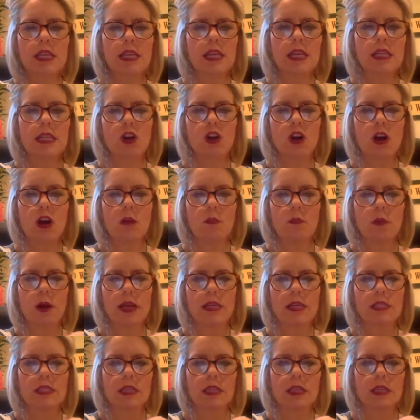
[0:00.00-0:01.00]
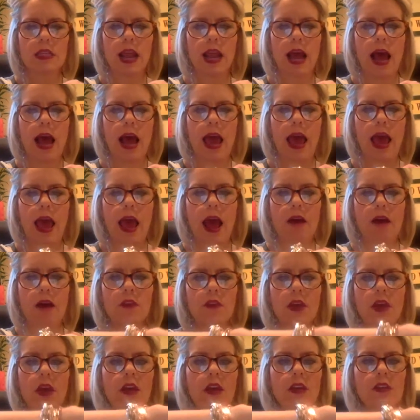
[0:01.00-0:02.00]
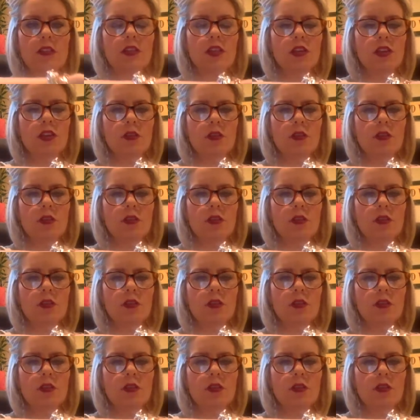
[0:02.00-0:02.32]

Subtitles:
NSD charm bracelet that I have